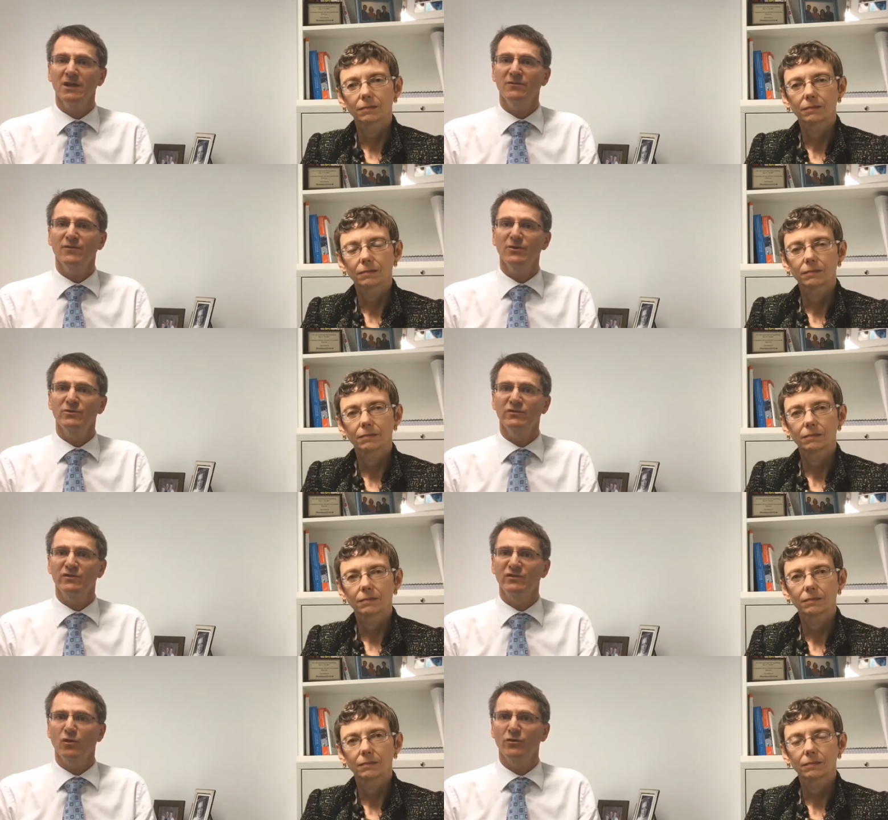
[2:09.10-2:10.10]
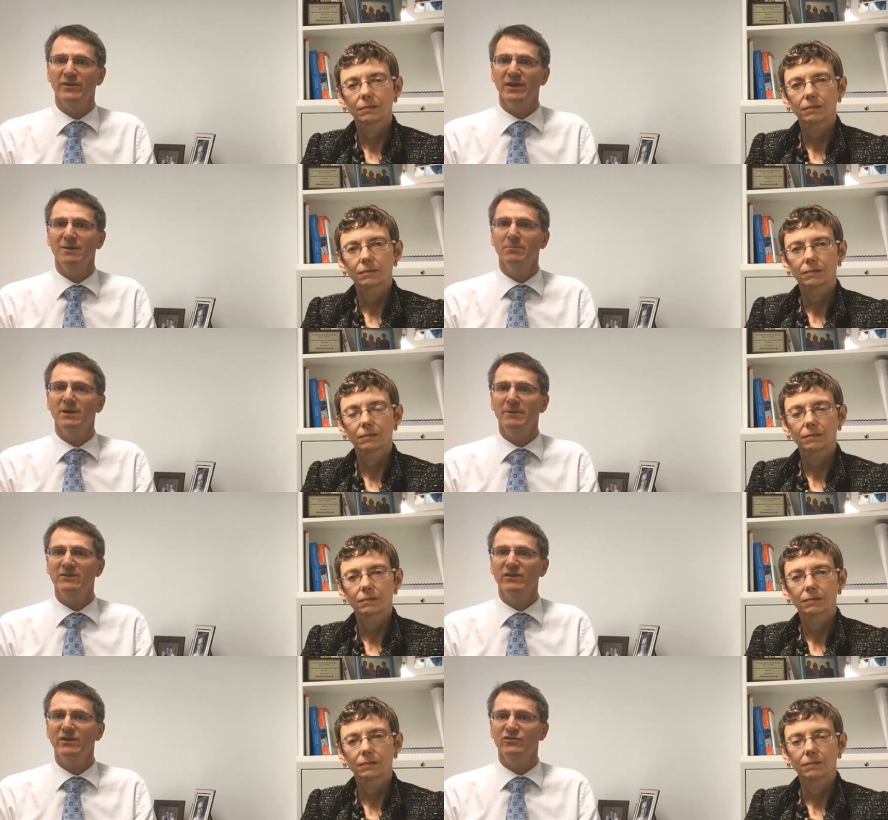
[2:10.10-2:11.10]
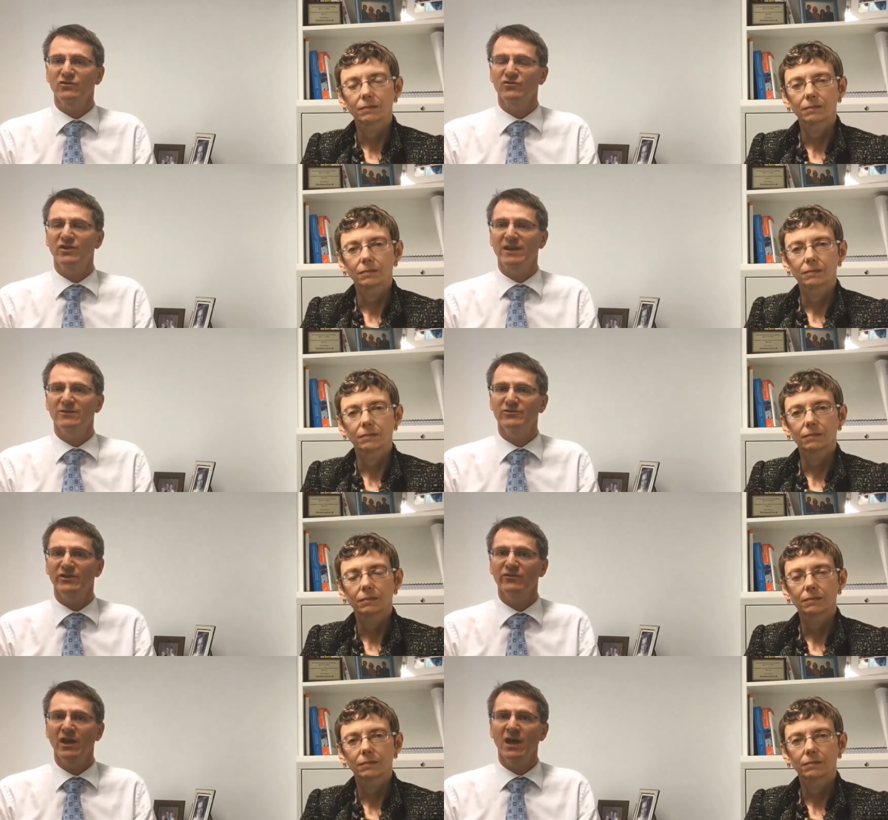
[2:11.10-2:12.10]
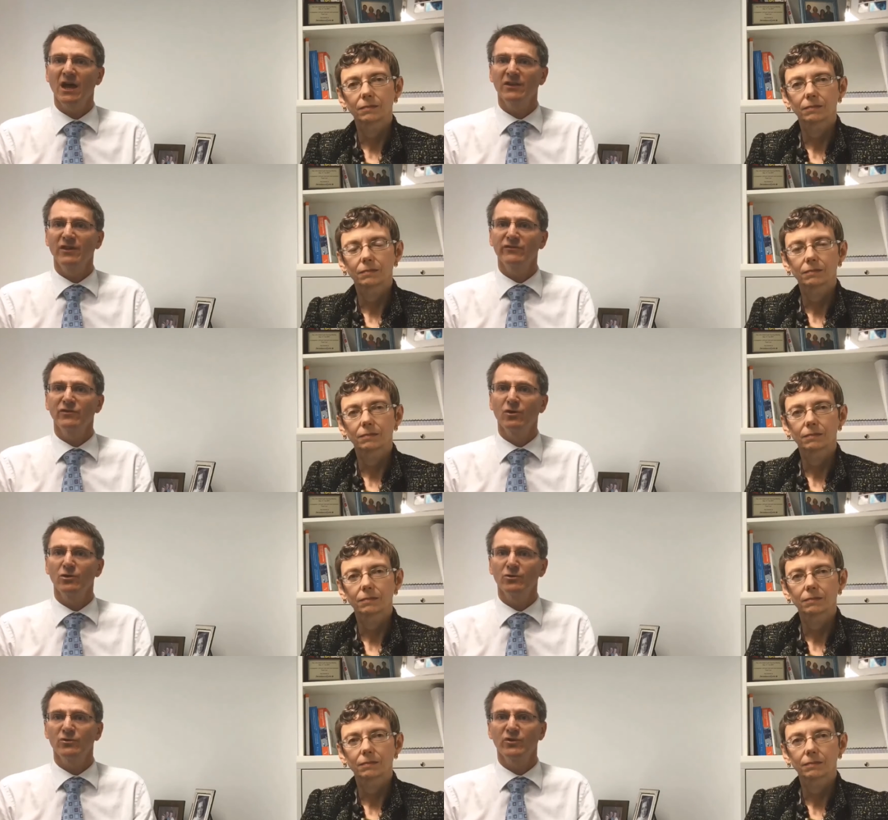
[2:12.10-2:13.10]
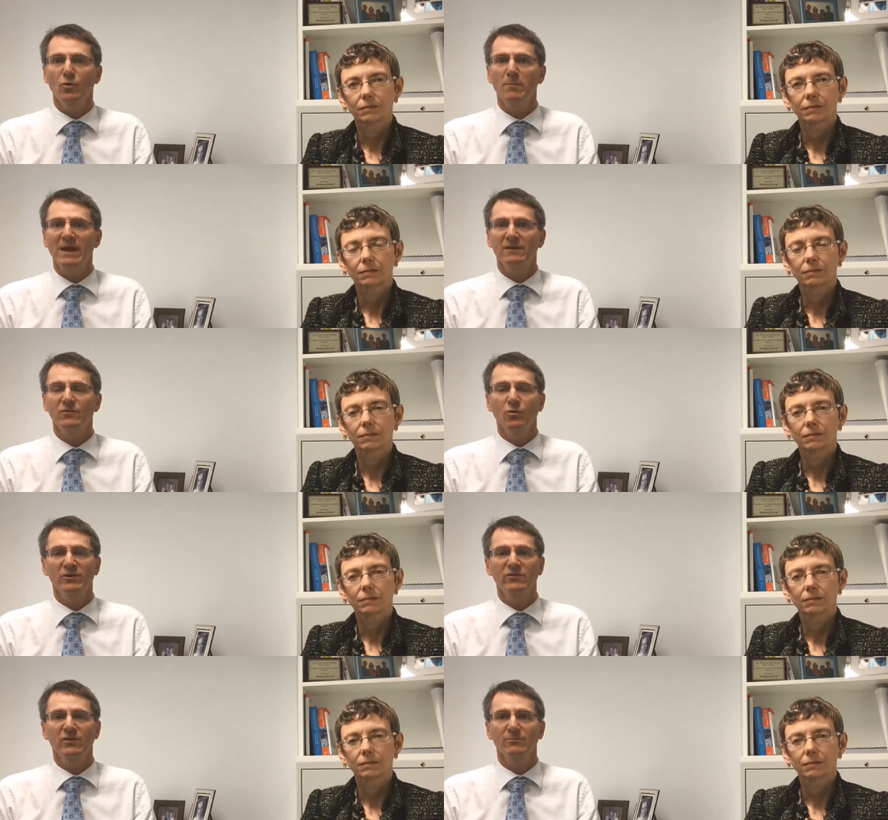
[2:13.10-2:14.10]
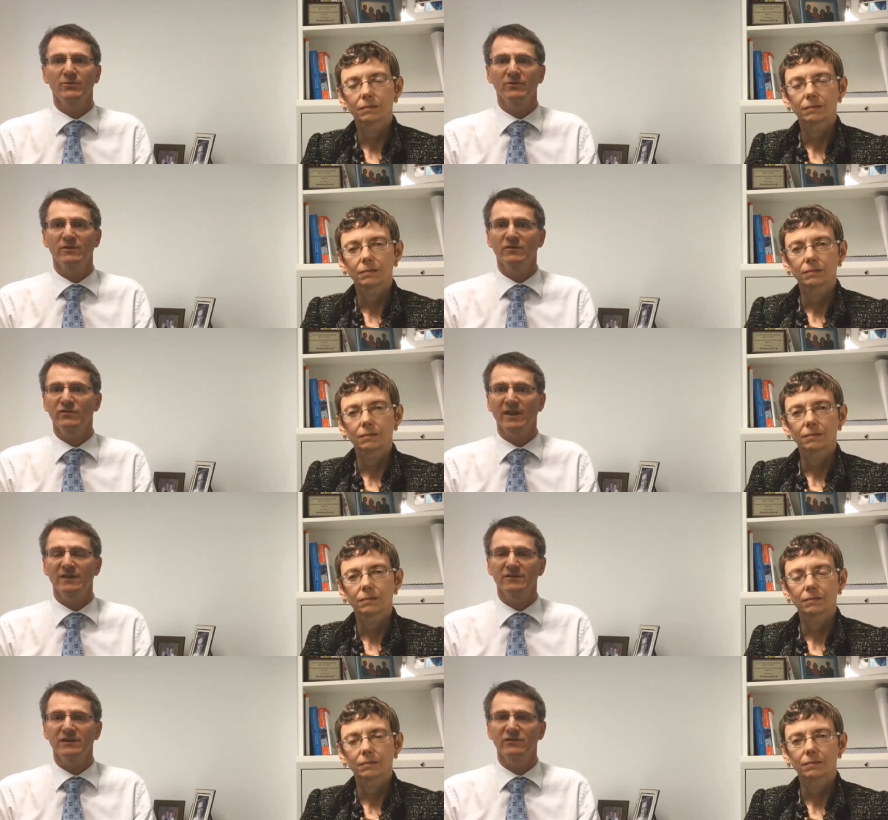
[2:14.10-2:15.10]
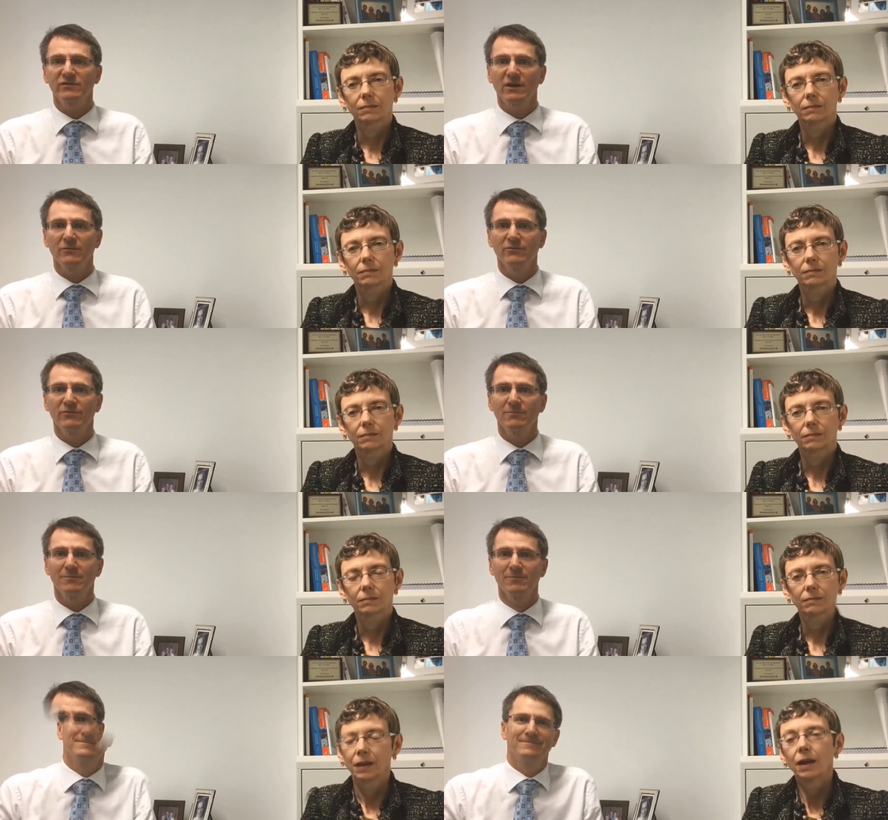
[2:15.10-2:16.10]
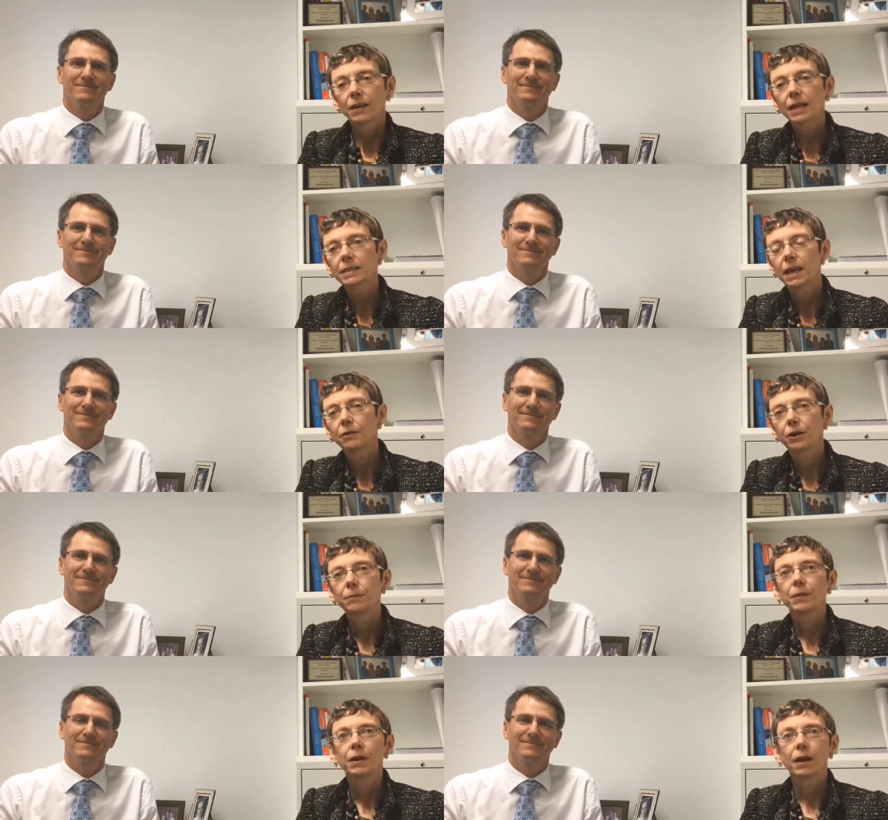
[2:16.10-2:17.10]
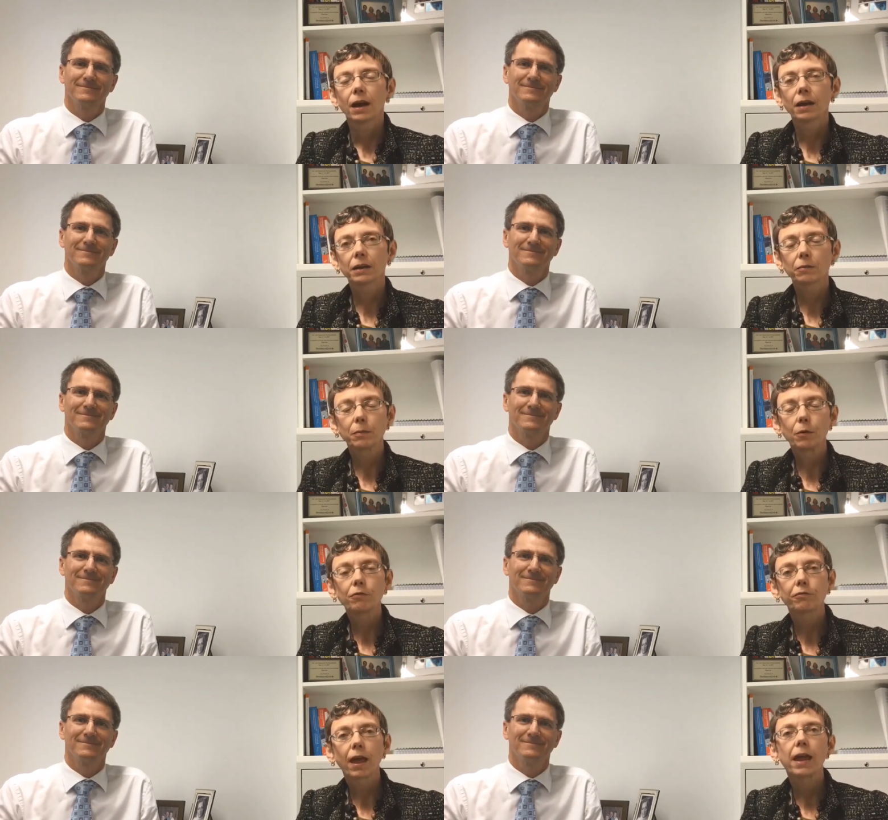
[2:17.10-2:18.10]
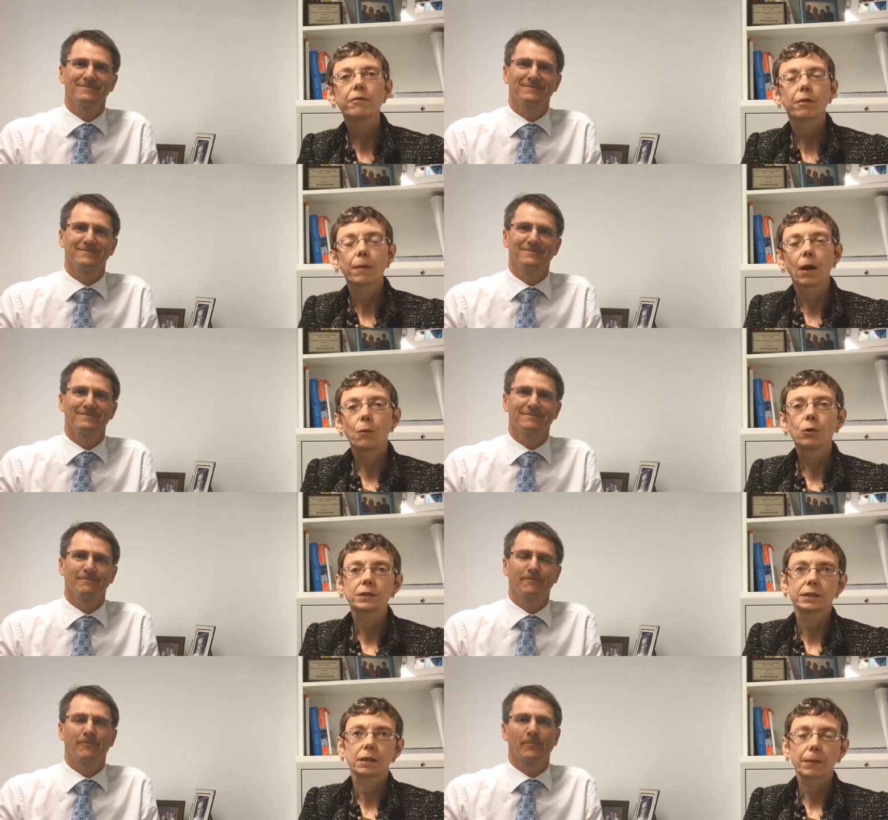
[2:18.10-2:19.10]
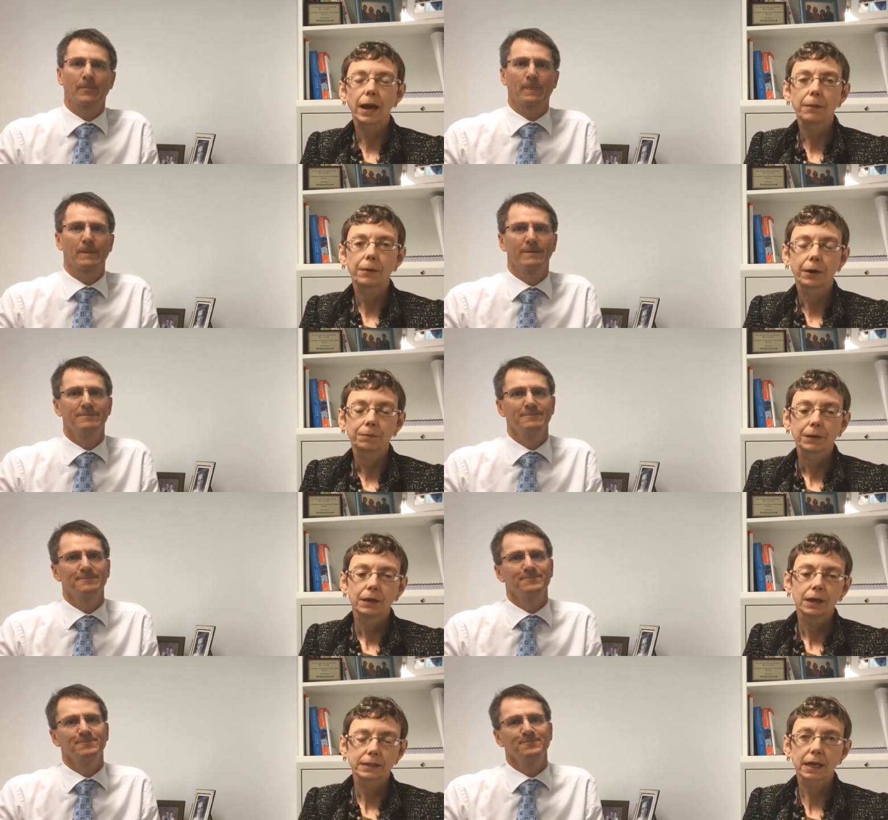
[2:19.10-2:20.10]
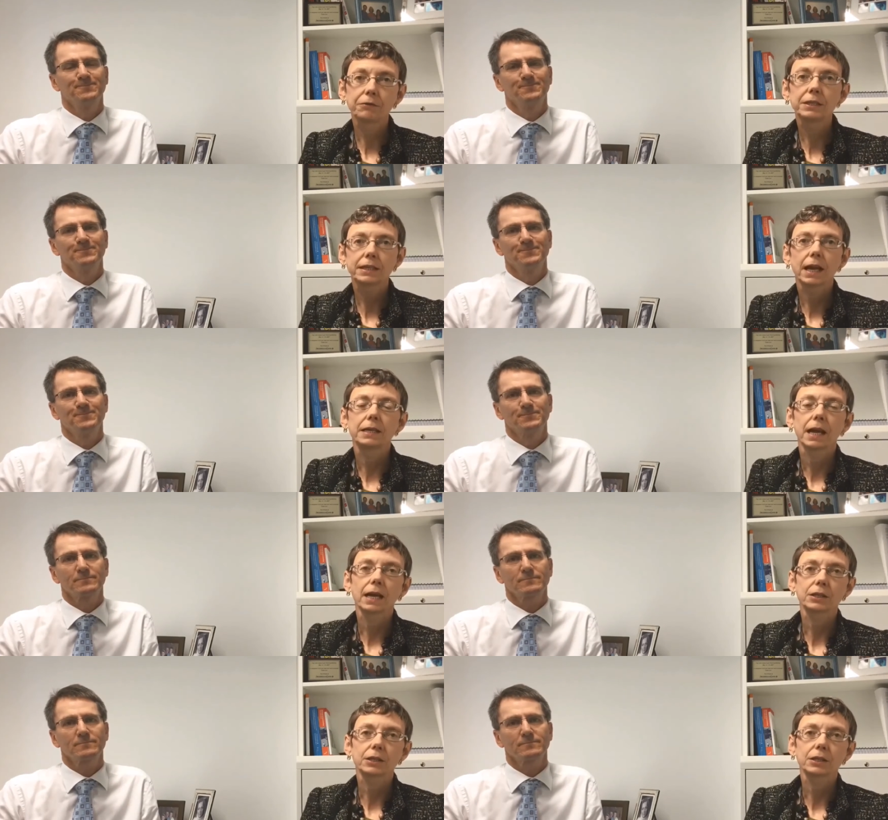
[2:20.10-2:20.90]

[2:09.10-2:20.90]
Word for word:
Speaker 1: It focuses on the implementation challenges and does not look to amend or interpret the standard
Speaker 2: itself. Thanks, Henry. I'm going to give a bit more flavour about what's in the paper. As Henry said, it